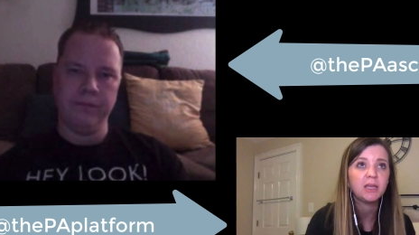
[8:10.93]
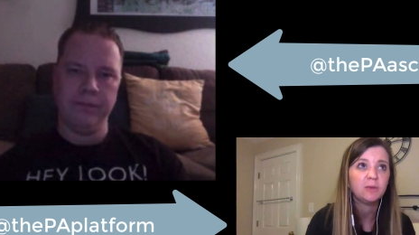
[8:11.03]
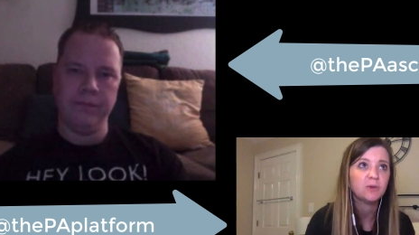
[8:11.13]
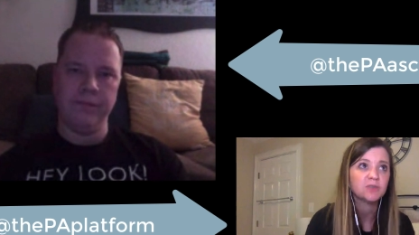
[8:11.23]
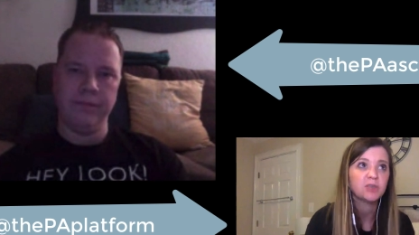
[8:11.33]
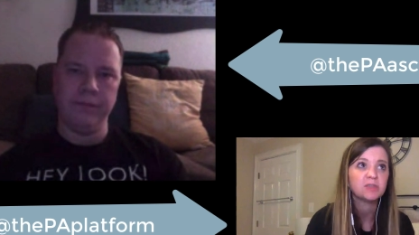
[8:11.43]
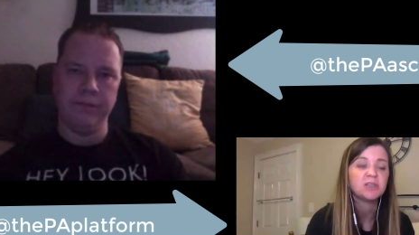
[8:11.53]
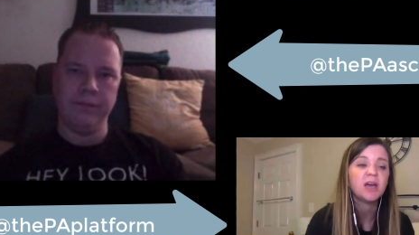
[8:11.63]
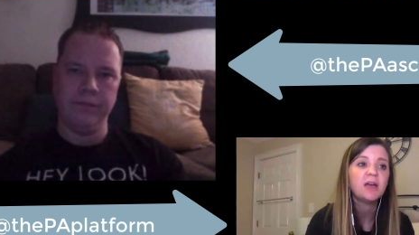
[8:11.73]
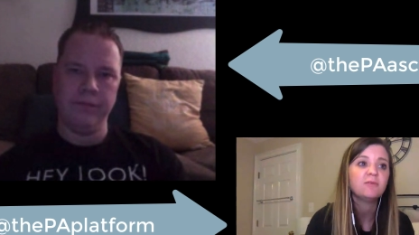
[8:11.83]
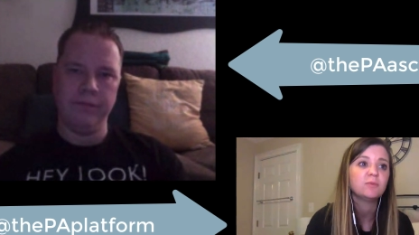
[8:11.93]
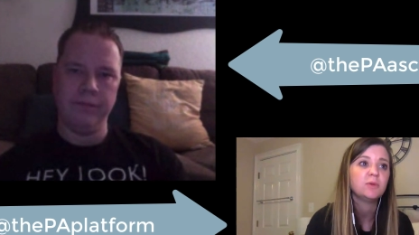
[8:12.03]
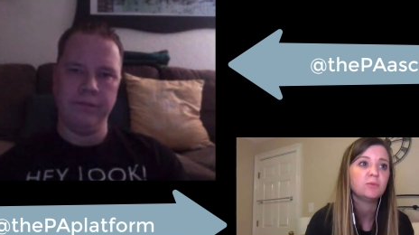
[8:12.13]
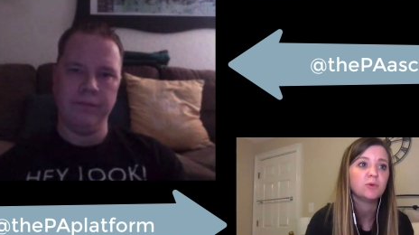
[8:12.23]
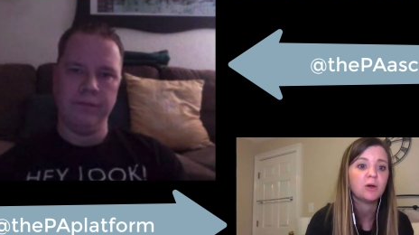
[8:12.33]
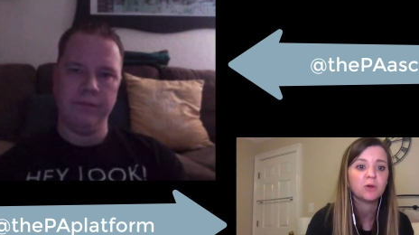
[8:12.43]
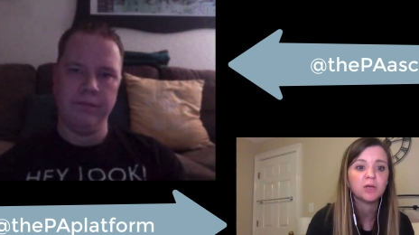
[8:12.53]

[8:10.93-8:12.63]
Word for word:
Speaker 1: emails all the time from people, I